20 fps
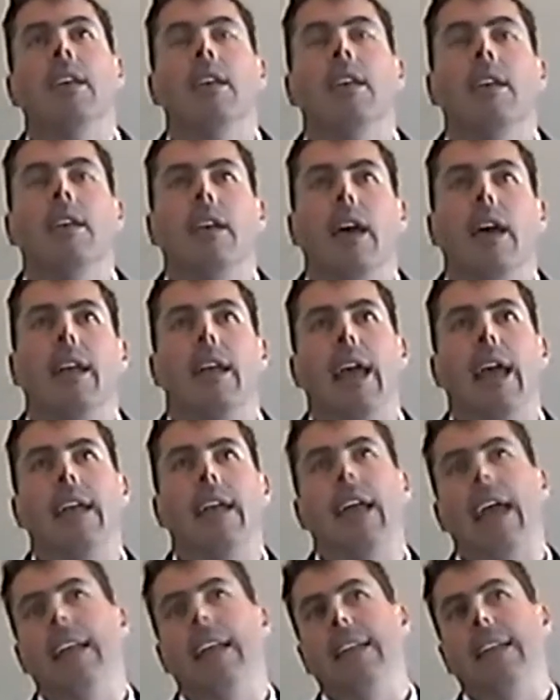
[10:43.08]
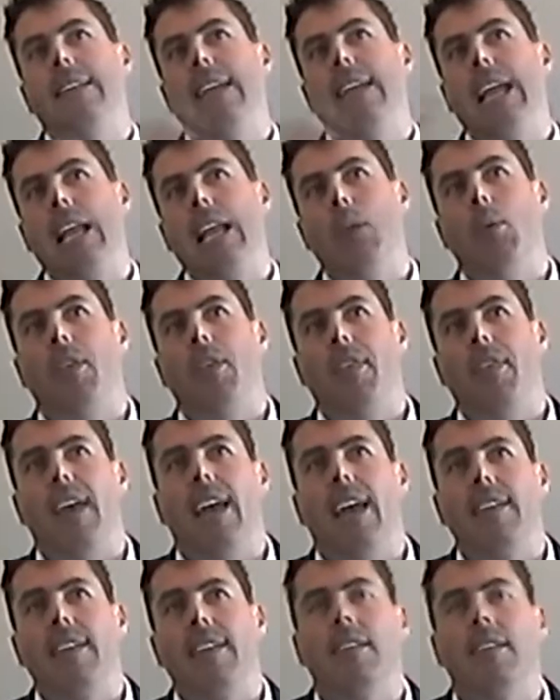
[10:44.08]
And, and, and in dealing with
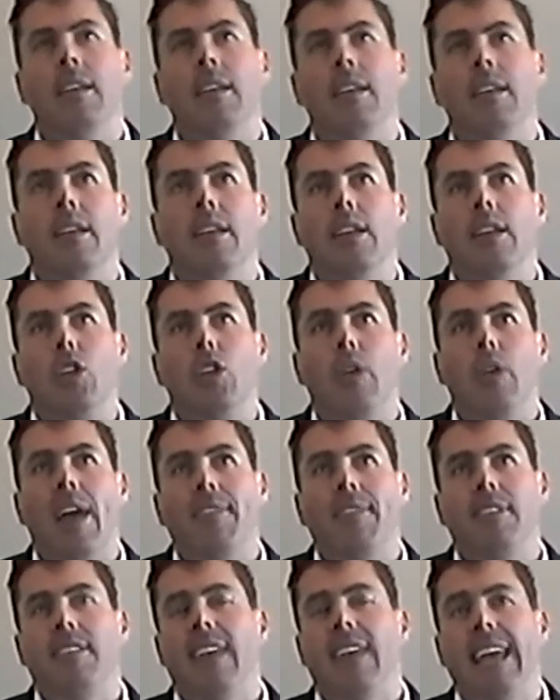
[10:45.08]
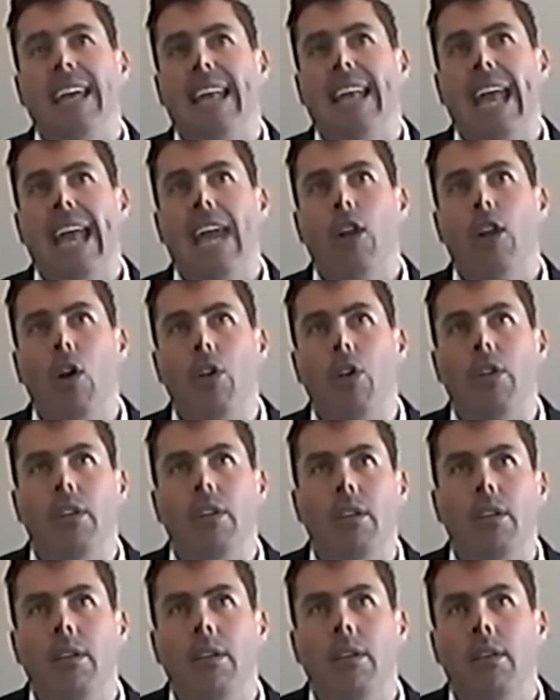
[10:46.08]
that, you have to take it head on.
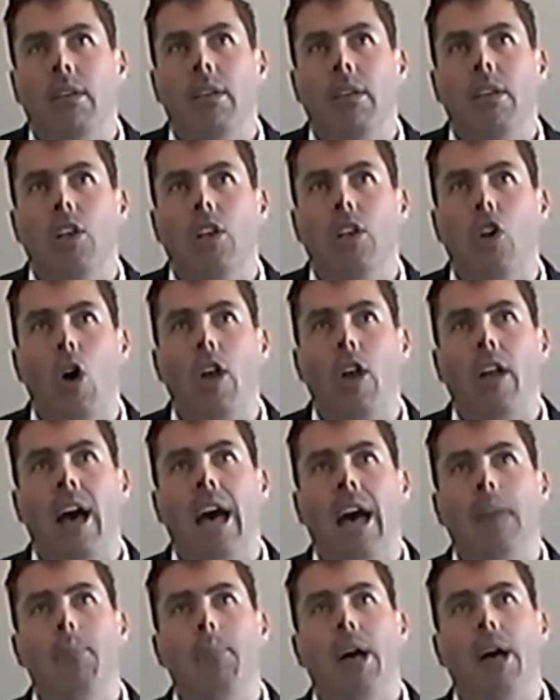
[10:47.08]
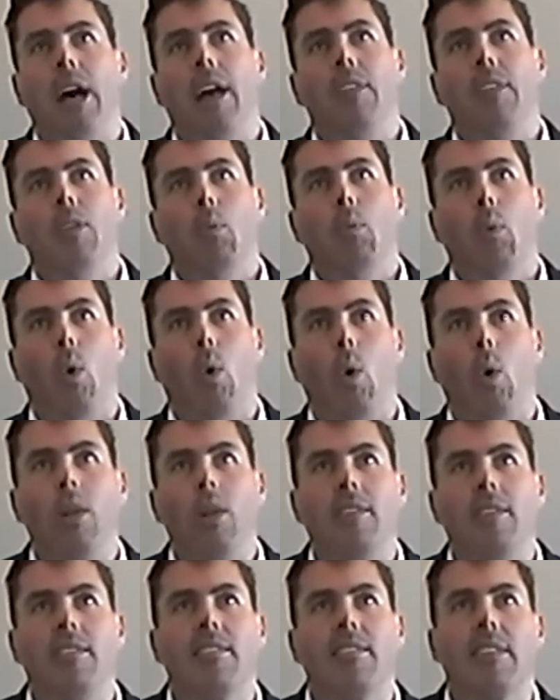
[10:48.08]
You can't hide behind the wall
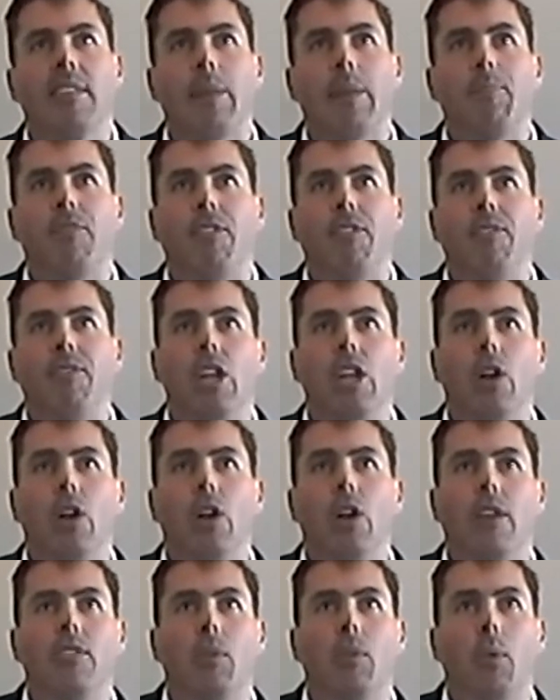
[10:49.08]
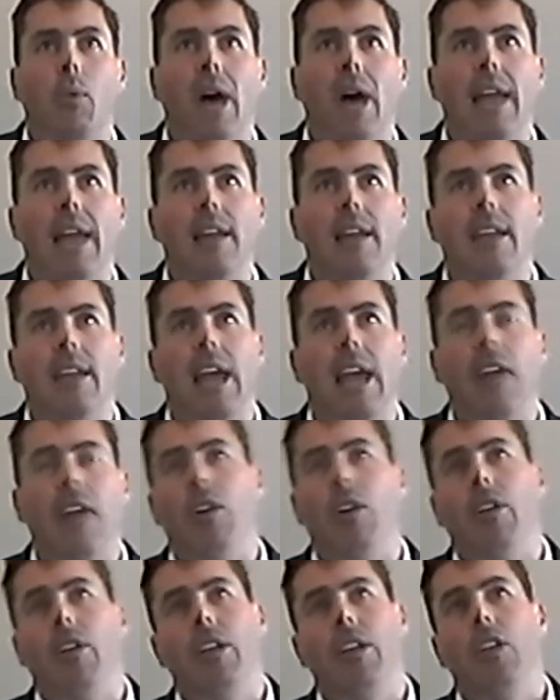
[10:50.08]
and skip fifty yards away and carry
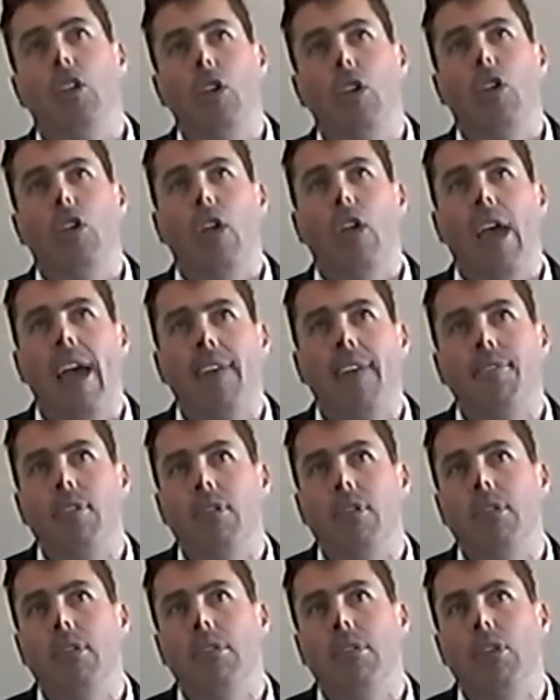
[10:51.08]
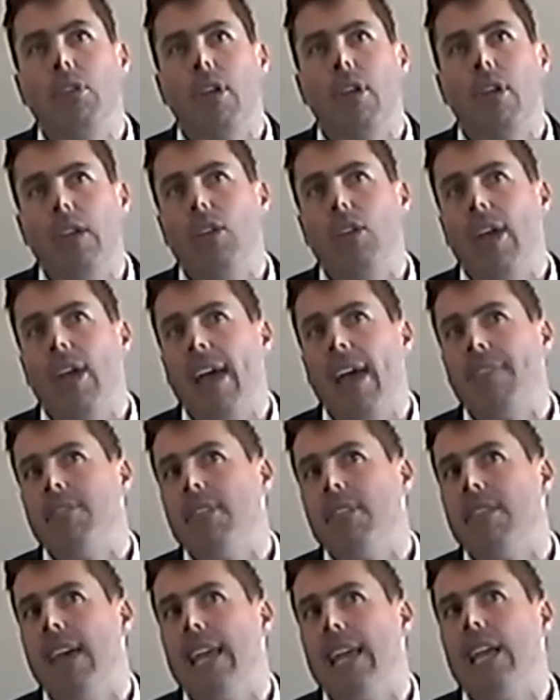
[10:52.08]
on. You, you have to, you, you have to
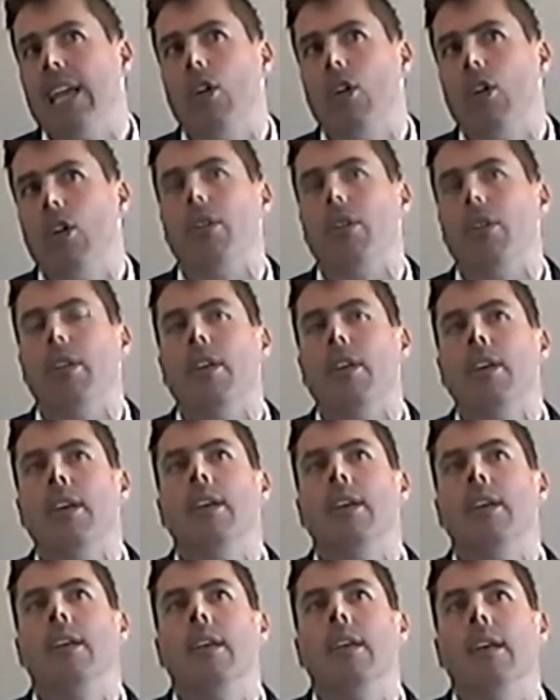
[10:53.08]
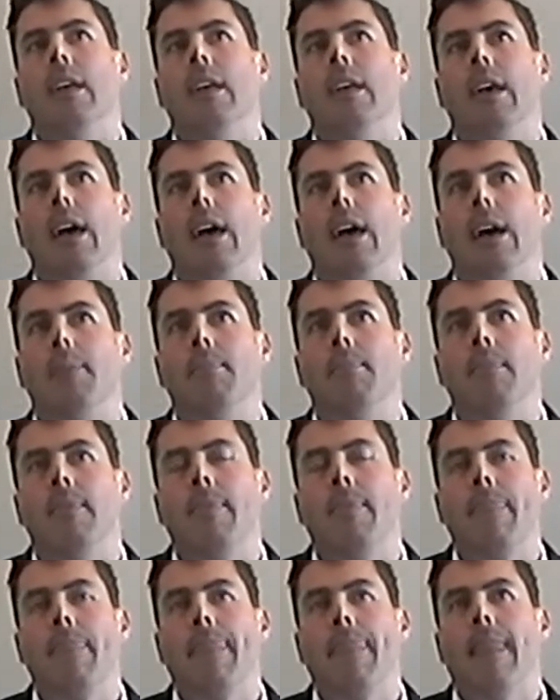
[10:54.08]
take it on. Um,
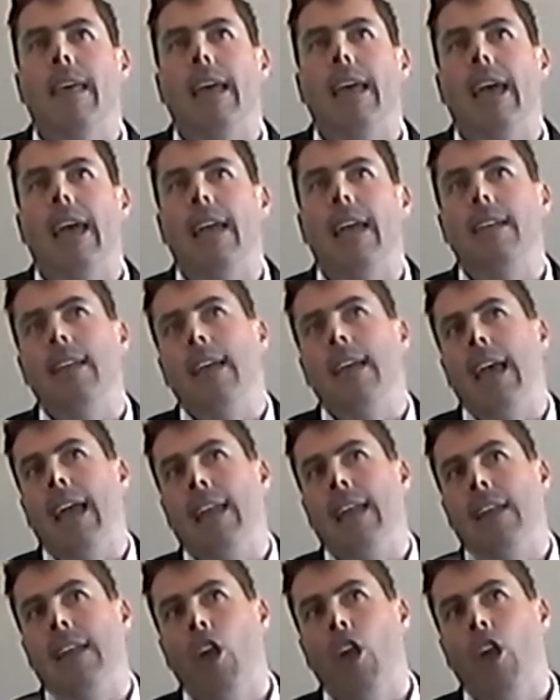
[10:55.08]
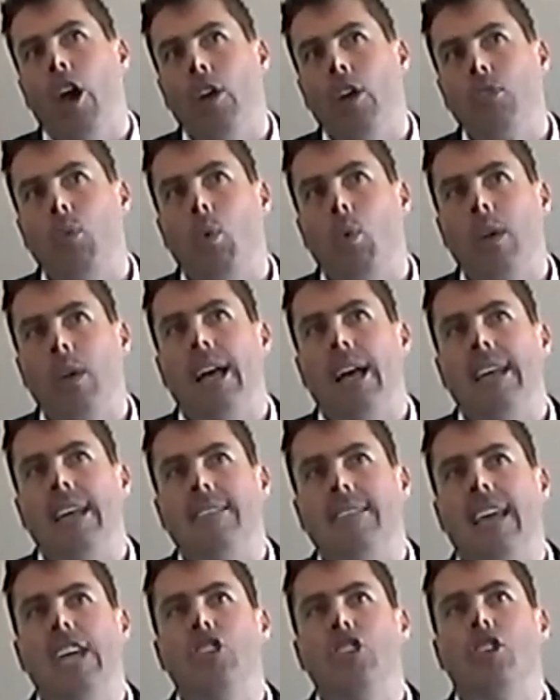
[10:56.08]
and, and in those
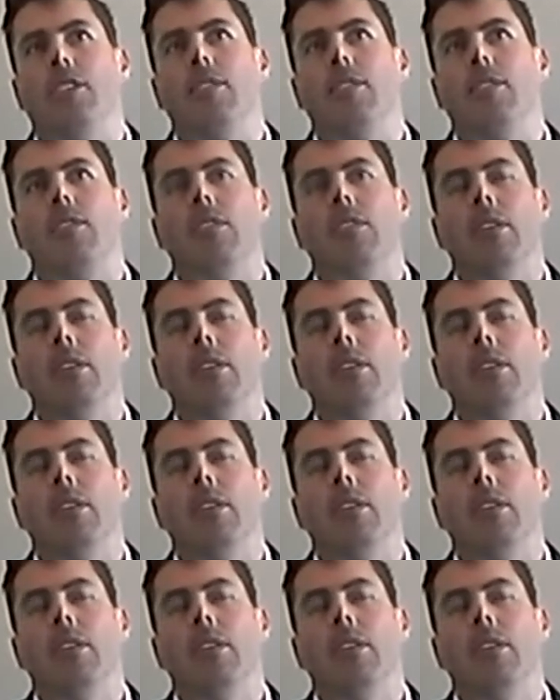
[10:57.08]
organizations,